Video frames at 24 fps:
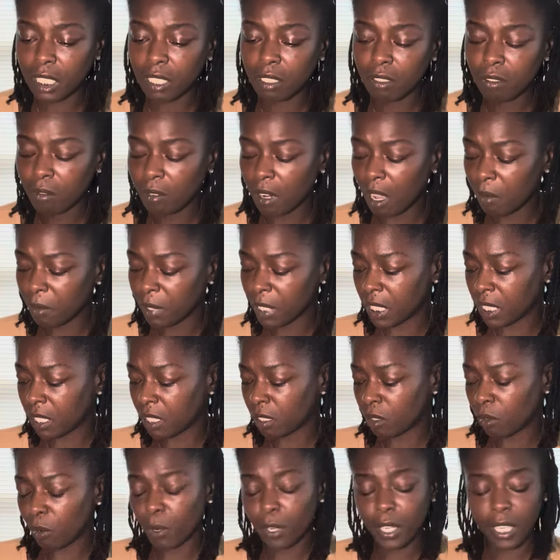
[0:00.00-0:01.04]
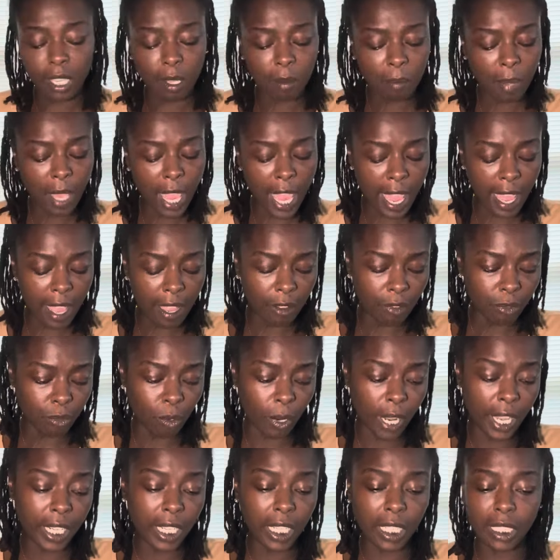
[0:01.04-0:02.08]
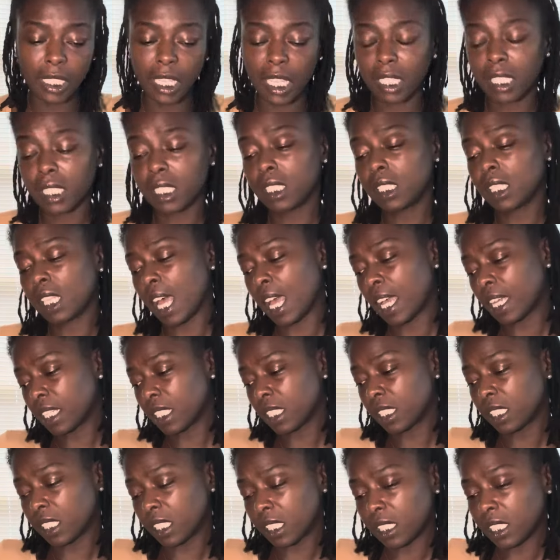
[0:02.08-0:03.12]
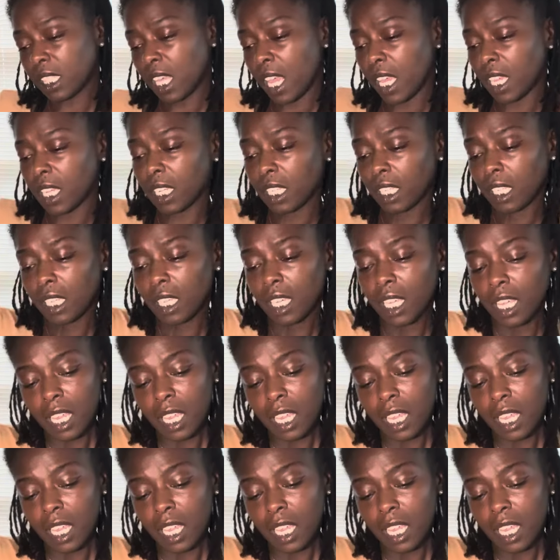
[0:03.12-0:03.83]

you know, with this crooked pathway that they decided to take.